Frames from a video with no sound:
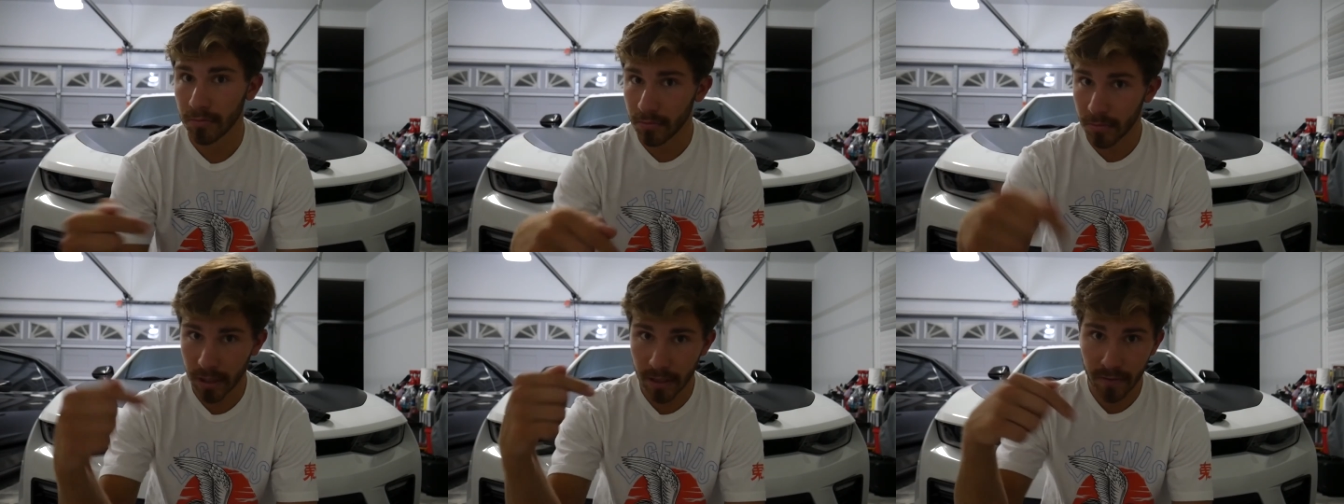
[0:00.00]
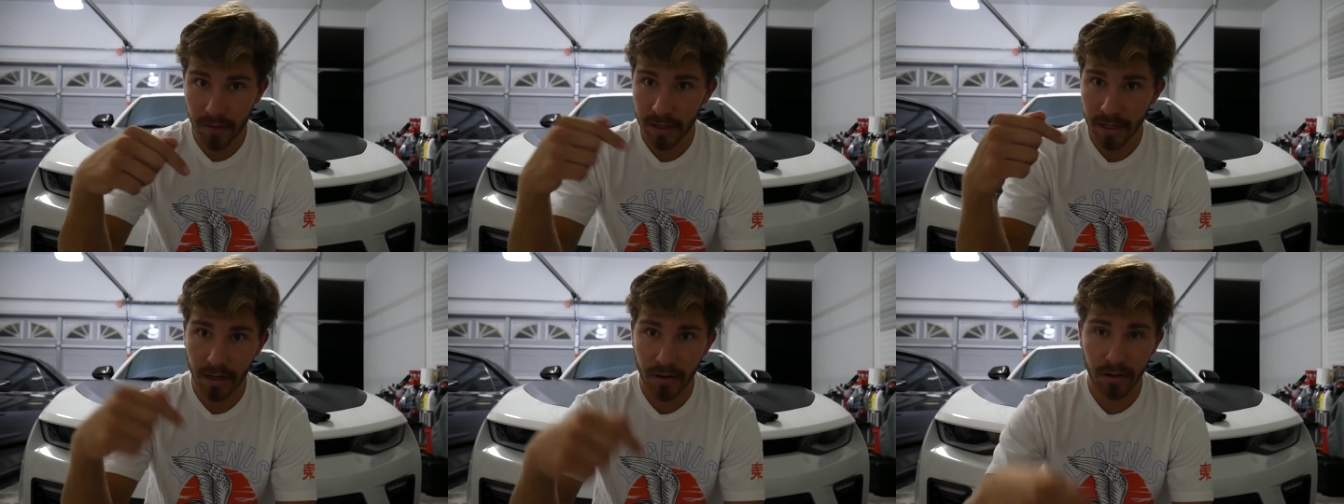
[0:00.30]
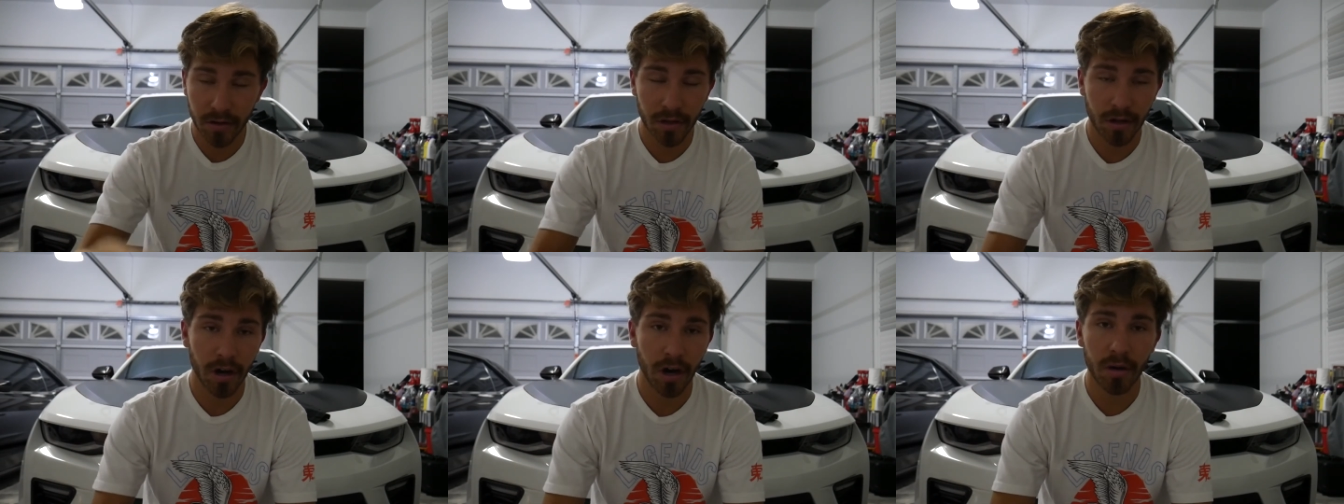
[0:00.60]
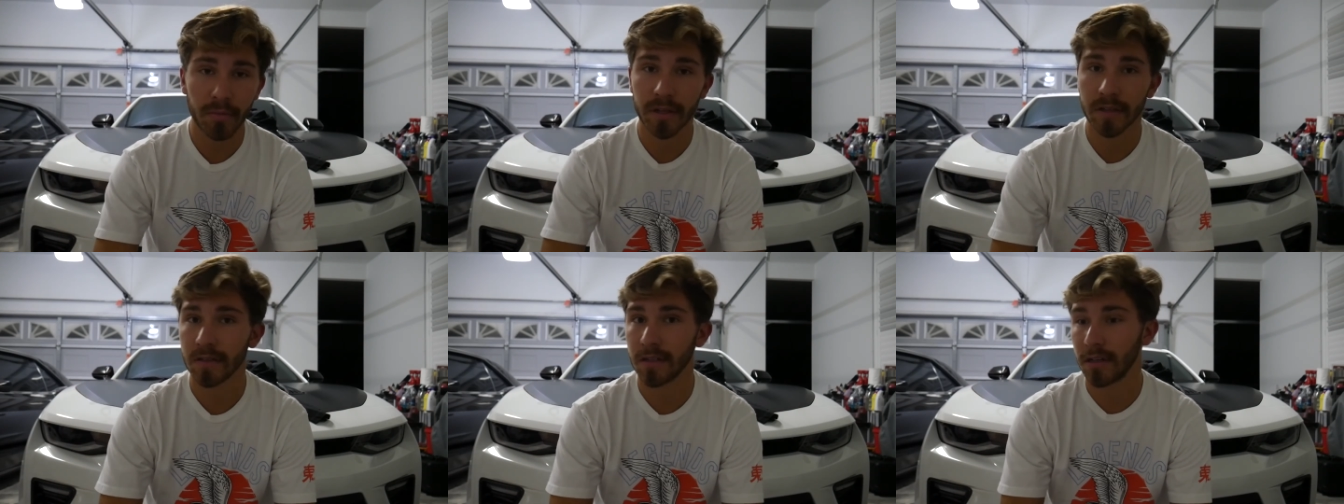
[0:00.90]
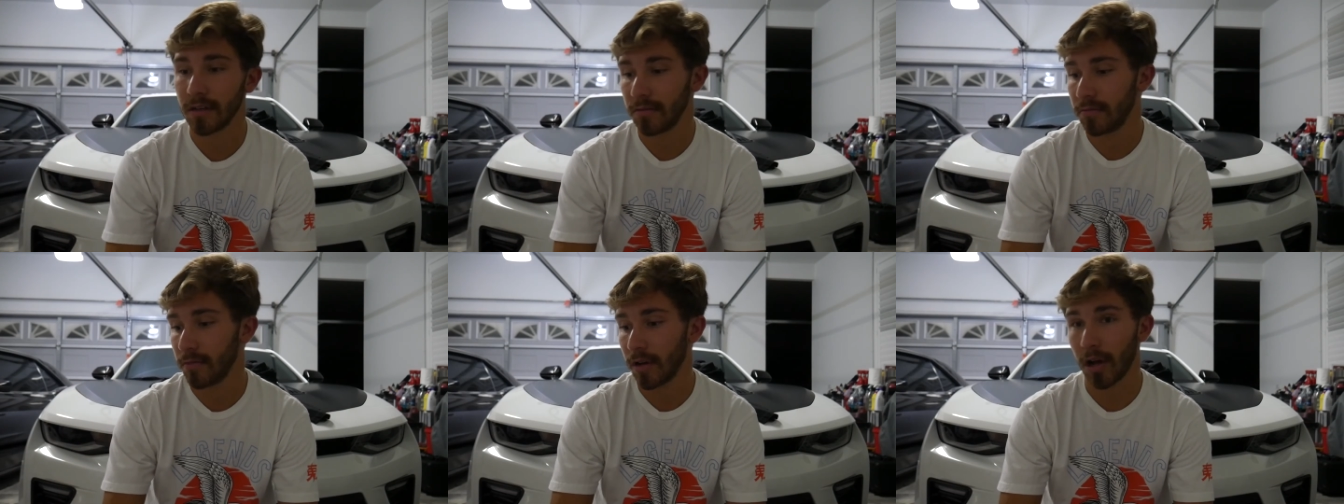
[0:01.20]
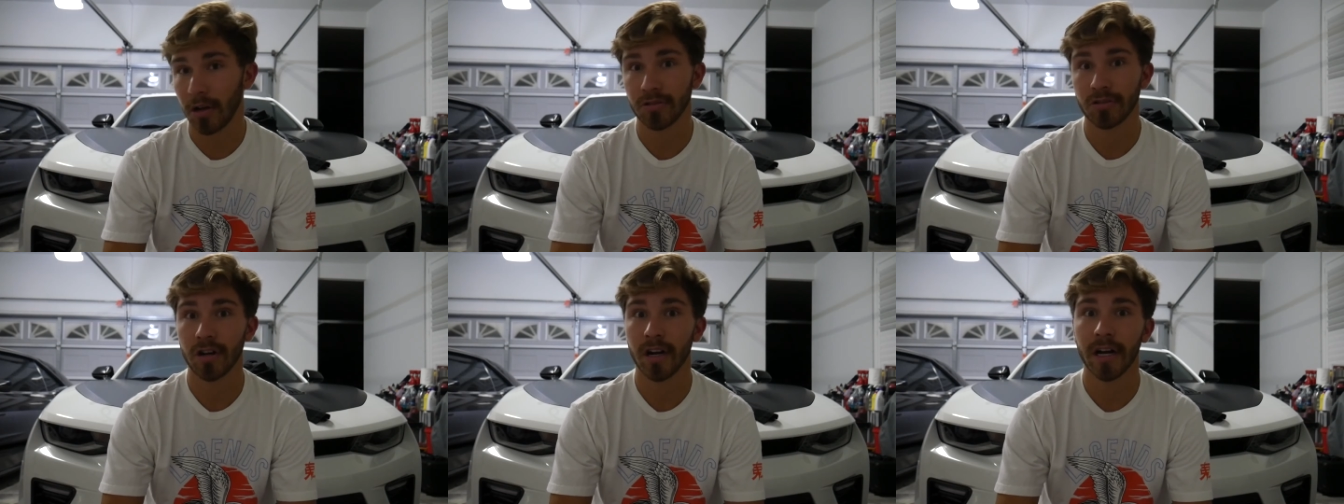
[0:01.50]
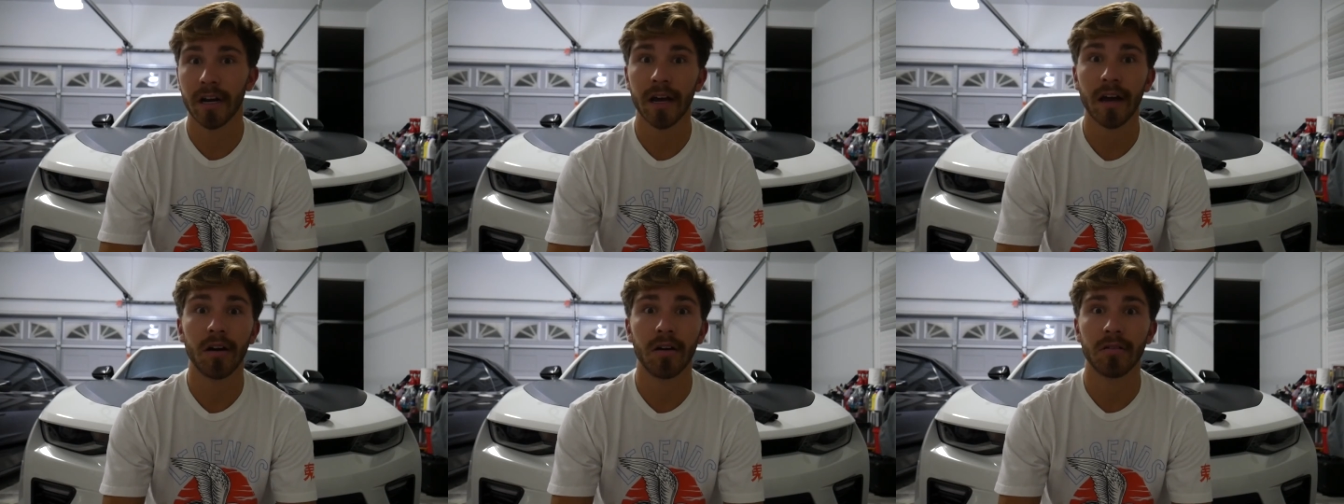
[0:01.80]
leave it down in the comments and I'll try
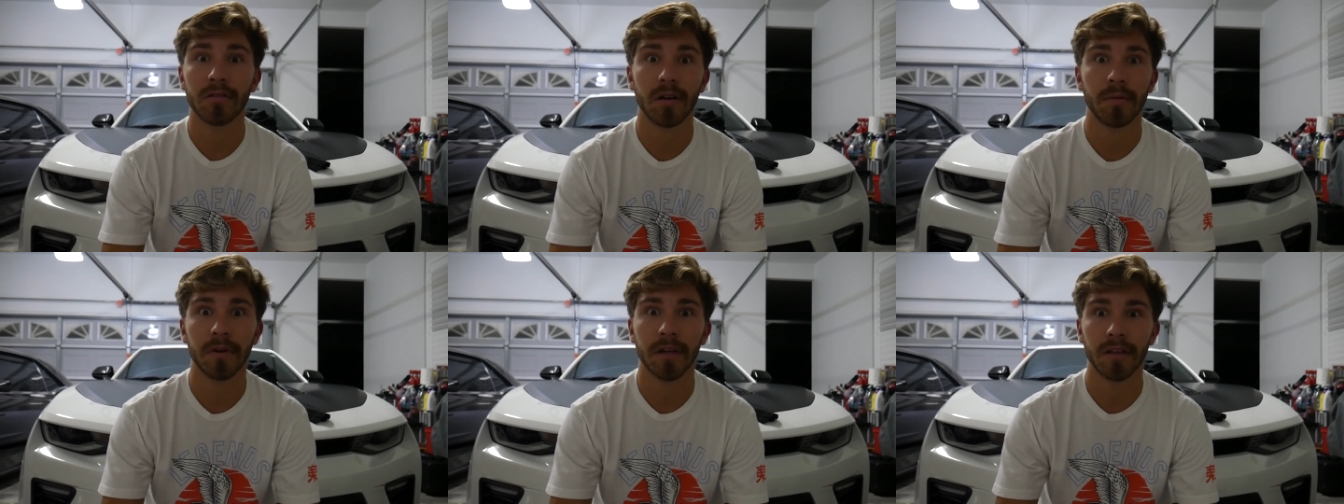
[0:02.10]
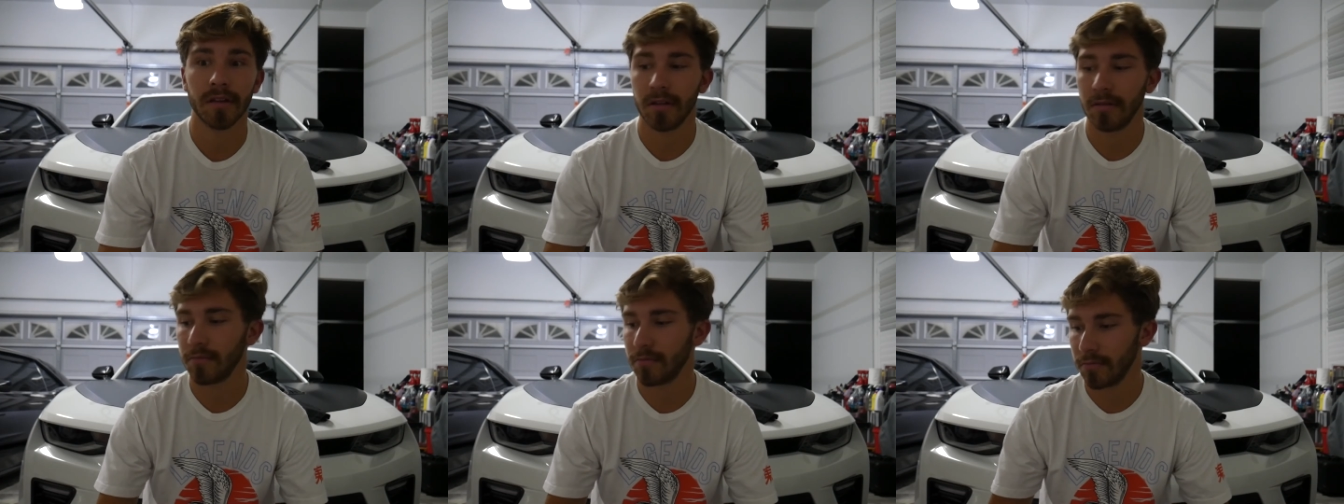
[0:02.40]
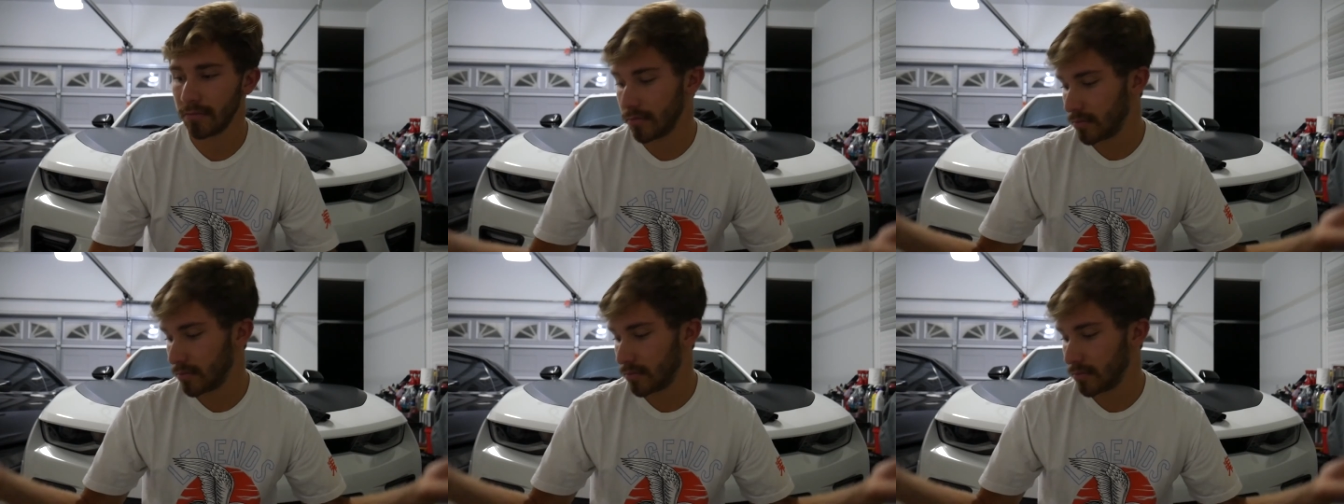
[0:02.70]
it out. I mean,